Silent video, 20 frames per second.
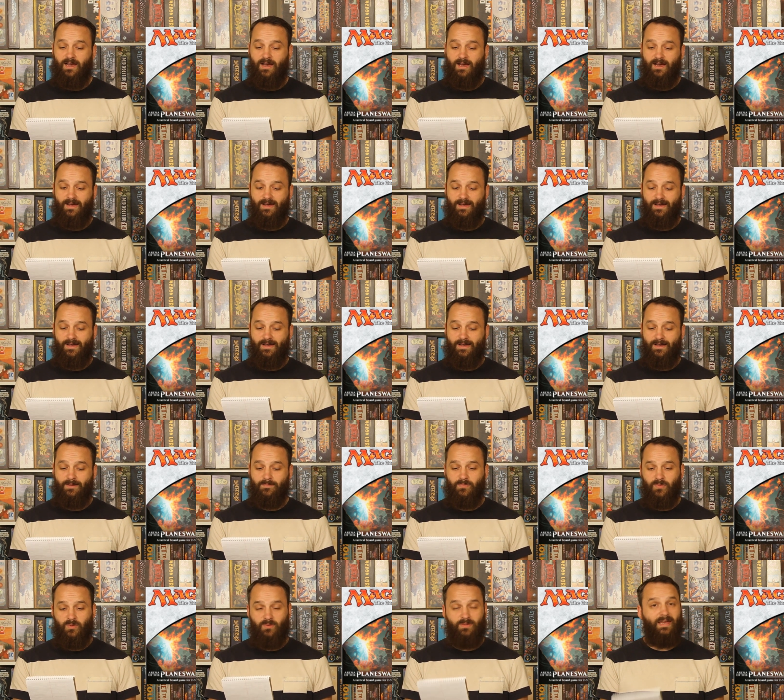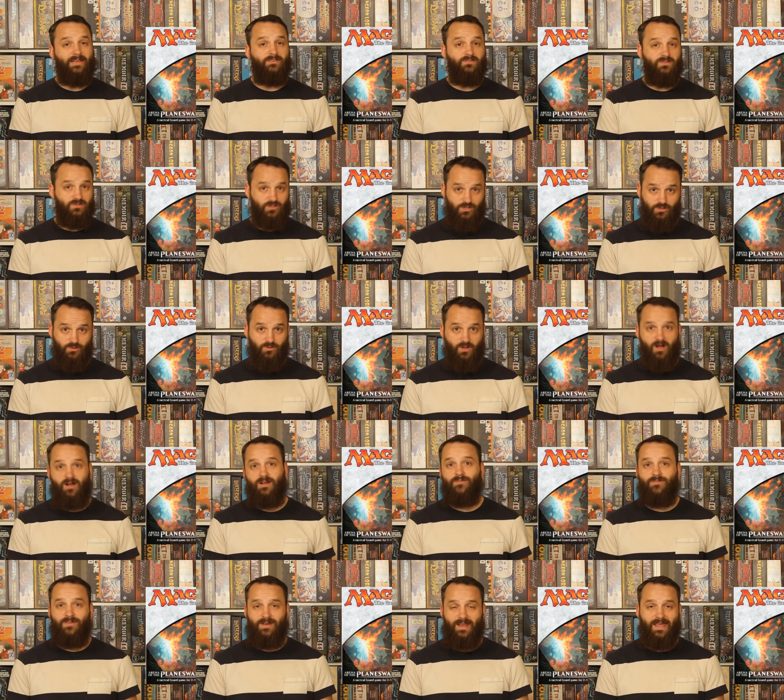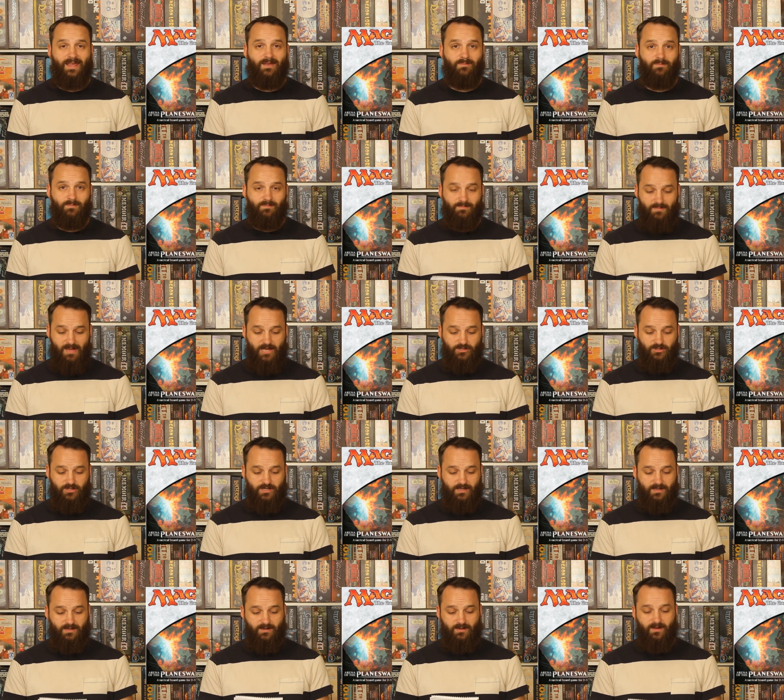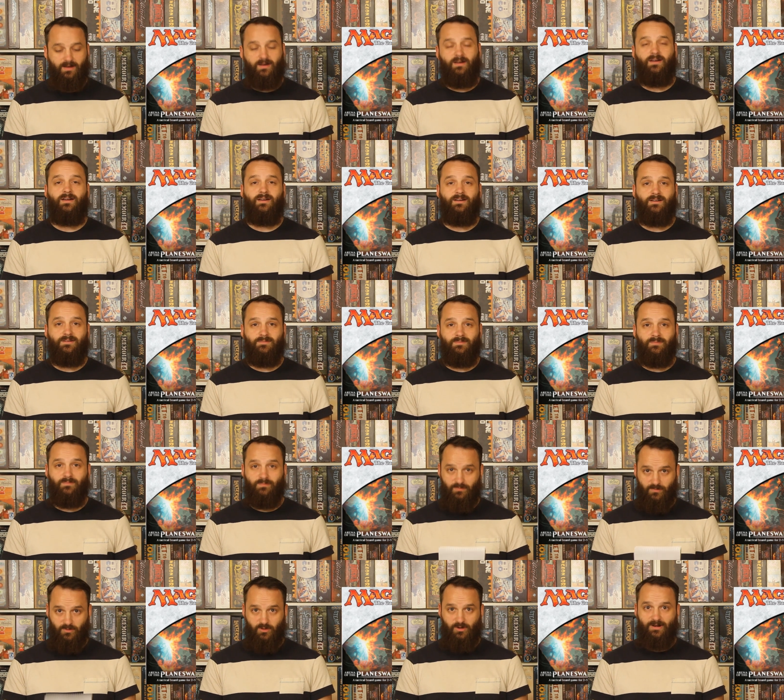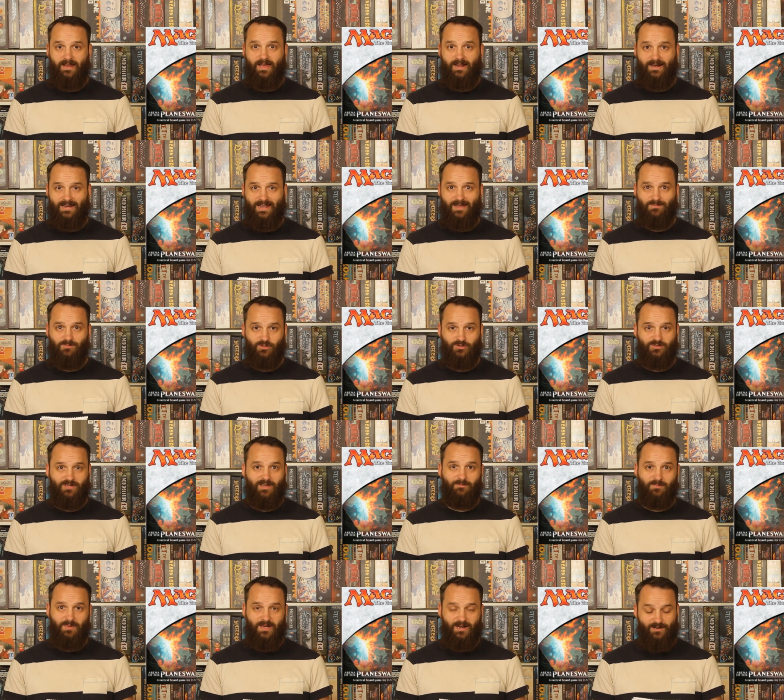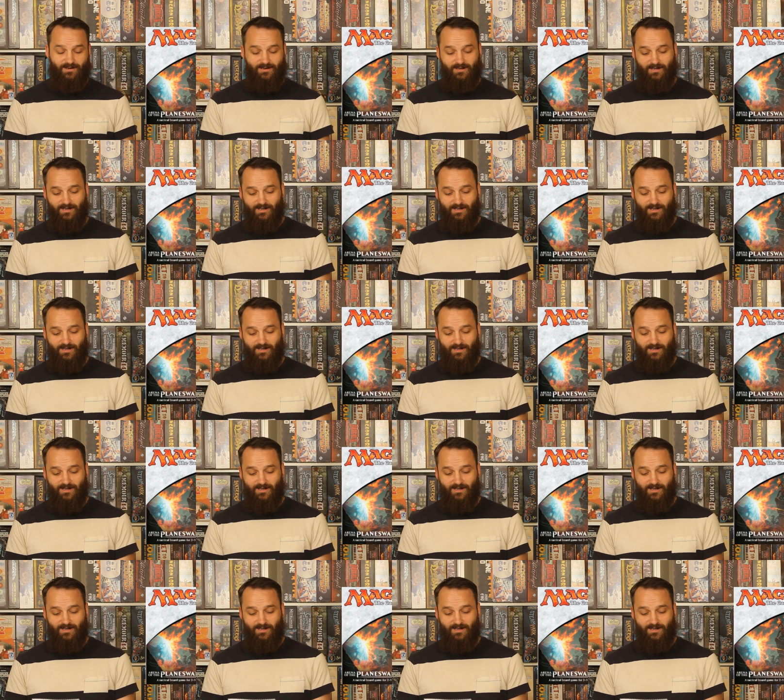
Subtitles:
That's too long of a name, Magic. Learn how to name your stuff better.